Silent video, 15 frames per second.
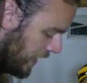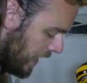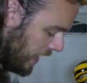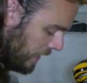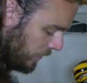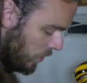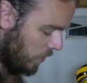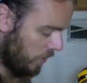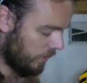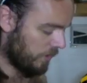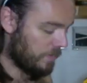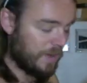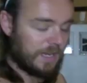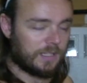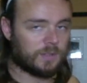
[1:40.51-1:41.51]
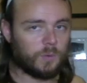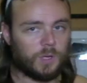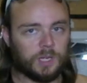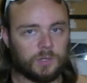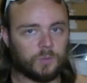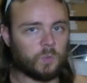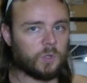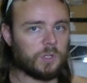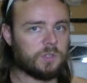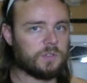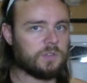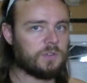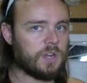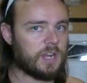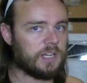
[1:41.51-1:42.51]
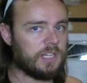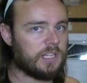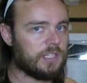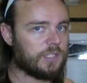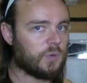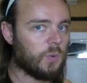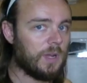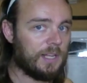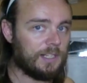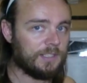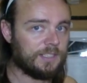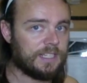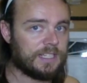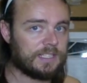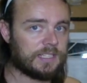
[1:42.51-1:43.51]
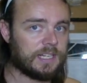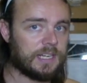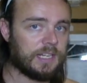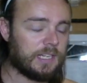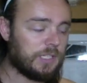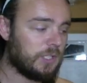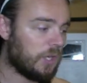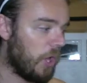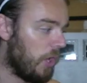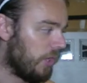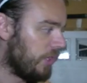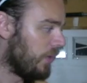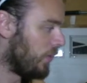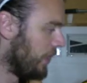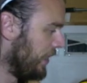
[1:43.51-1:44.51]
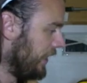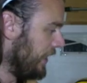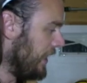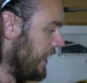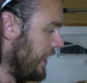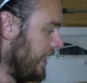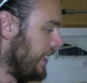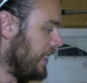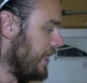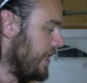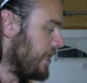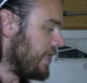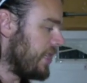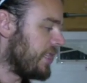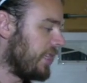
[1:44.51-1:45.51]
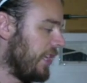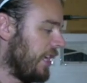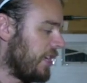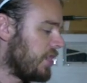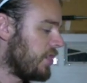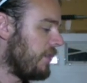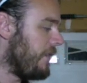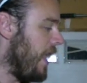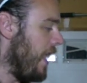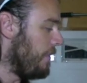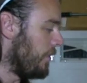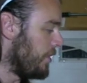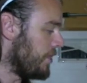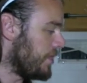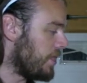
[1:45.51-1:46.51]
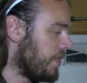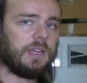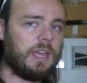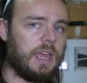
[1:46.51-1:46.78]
I'm going to make the one where you do not need to weld it, and all you really need is a selection of hammers,